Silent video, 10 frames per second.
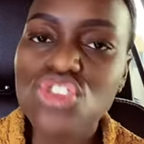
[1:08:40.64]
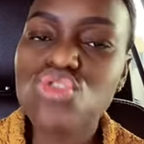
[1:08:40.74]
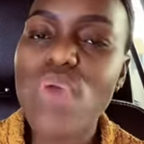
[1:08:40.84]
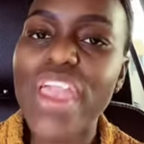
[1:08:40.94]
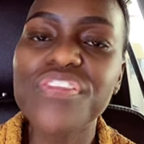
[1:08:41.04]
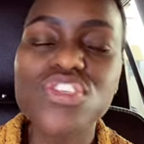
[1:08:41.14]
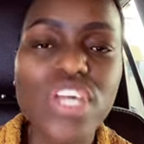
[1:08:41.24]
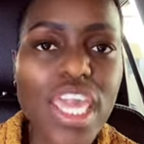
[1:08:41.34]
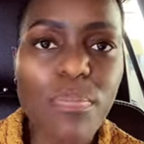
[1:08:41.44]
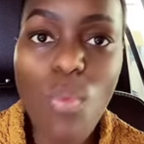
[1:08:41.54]
Strength
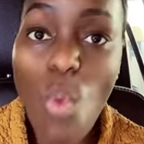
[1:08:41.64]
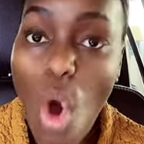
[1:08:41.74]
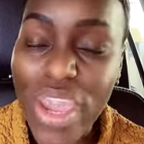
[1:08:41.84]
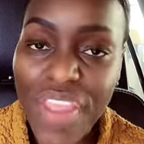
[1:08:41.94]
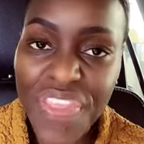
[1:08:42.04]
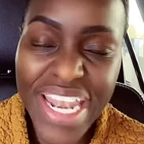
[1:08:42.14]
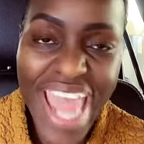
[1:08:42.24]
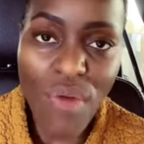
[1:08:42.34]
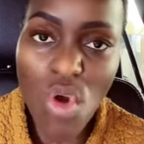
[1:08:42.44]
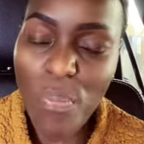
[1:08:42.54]
to keep walking the
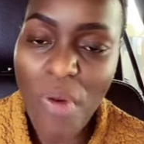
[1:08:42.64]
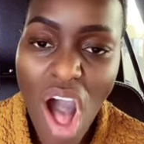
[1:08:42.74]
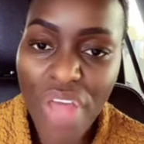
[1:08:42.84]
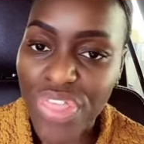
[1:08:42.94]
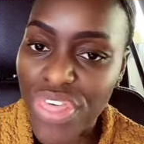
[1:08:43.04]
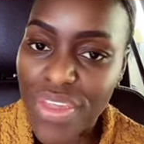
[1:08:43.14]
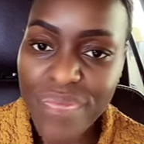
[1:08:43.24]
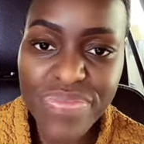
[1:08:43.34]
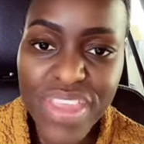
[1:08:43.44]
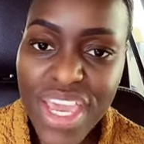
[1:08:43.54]
narrow path.
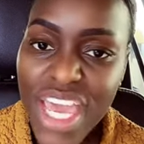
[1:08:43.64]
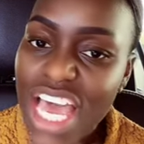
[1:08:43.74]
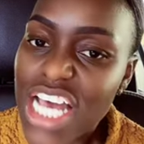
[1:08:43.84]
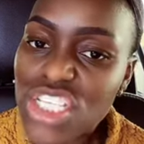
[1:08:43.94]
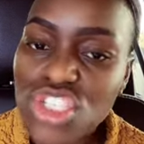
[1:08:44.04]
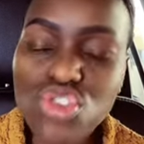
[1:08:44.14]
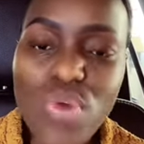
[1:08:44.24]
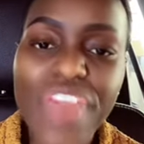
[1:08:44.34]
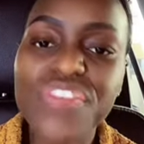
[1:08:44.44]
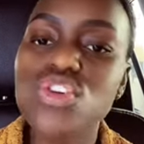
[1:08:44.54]

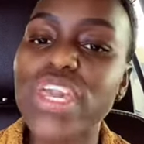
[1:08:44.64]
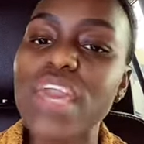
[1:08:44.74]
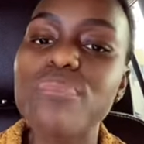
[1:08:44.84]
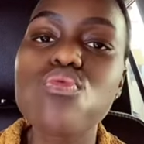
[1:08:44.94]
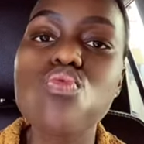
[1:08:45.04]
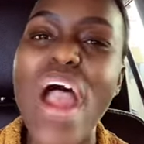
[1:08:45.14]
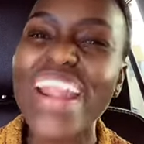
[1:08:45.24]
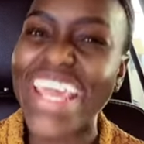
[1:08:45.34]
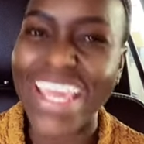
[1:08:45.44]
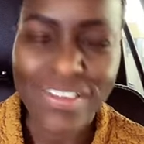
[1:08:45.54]
Strength to keep
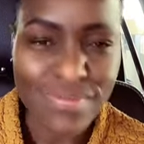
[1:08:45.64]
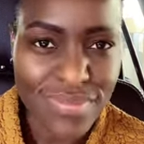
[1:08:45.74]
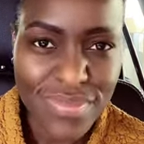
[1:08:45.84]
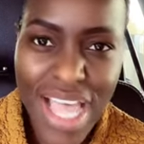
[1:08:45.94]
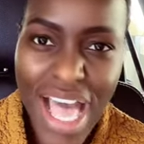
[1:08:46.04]
running.